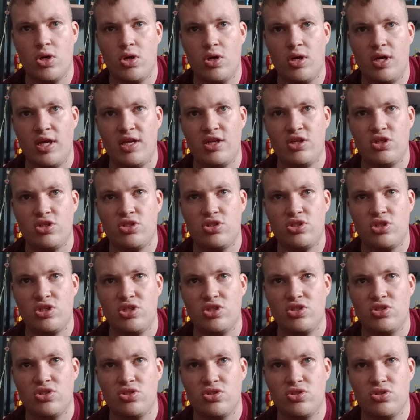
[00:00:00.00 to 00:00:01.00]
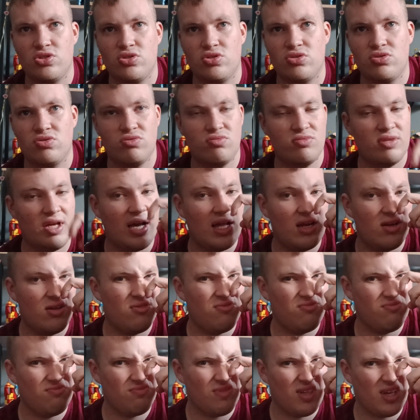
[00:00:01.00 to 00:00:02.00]
inches, 9
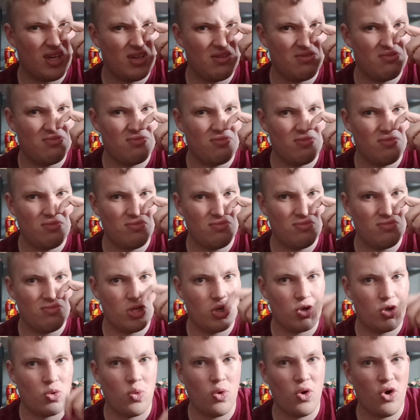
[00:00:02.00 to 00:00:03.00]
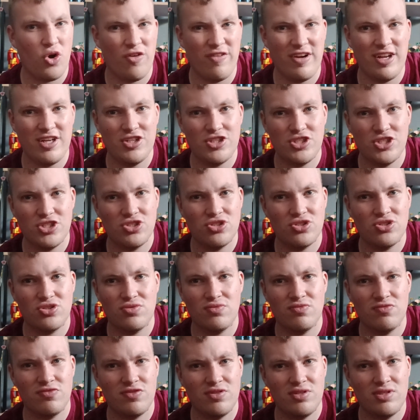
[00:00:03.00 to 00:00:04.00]
and like a quarter inches or
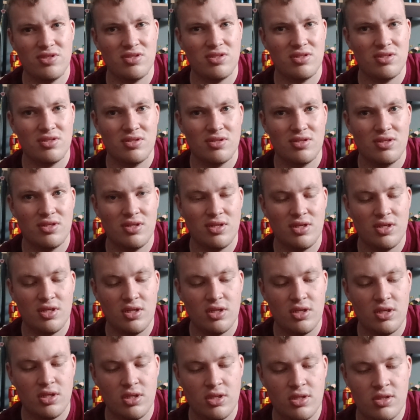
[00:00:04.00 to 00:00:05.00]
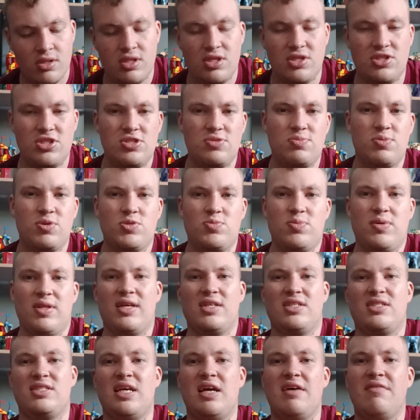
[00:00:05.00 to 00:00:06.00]
something. This is supposed to be like
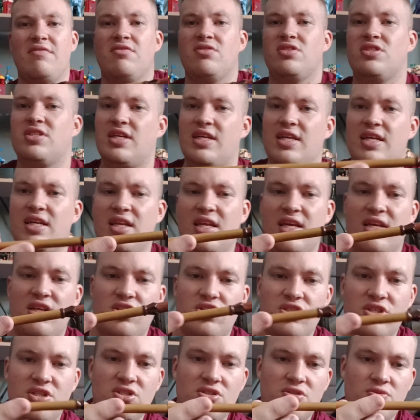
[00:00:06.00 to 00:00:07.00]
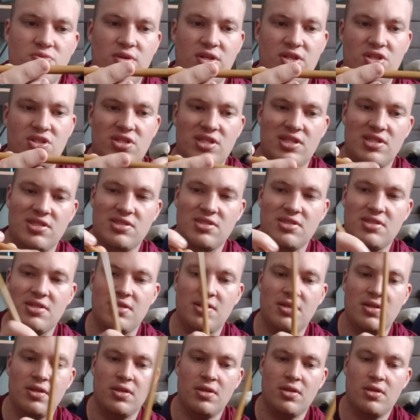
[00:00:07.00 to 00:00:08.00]
17 inches, which is,
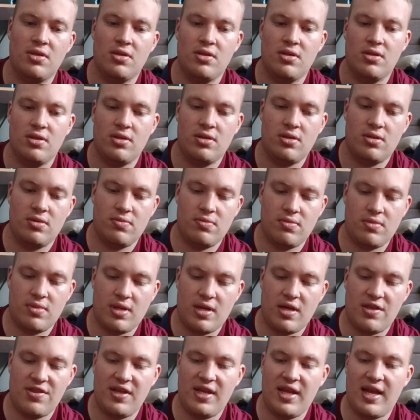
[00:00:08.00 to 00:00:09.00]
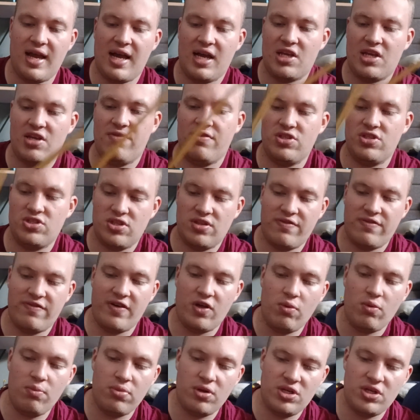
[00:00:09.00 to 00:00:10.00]
I think, accurate to the
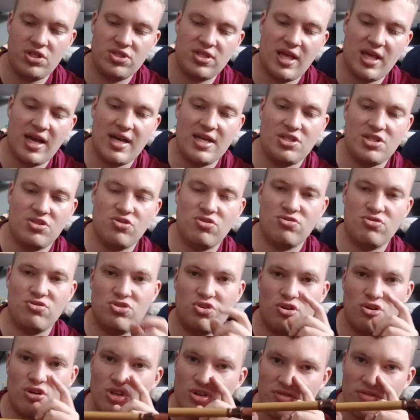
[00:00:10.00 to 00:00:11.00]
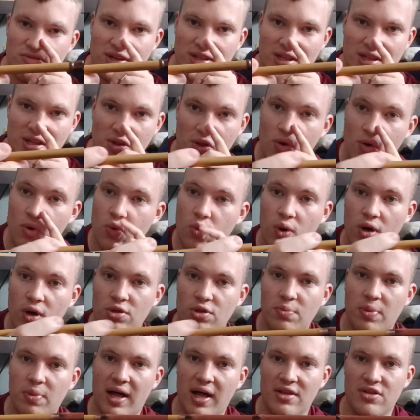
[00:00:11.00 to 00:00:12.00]
film, but it's such a really long one.
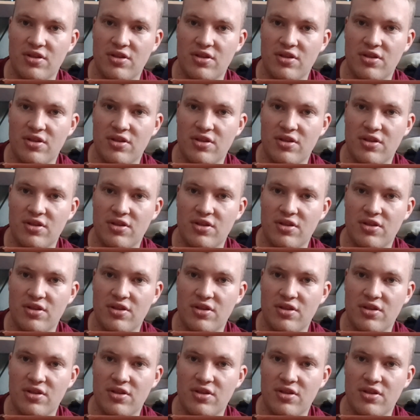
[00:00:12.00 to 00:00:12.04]
But I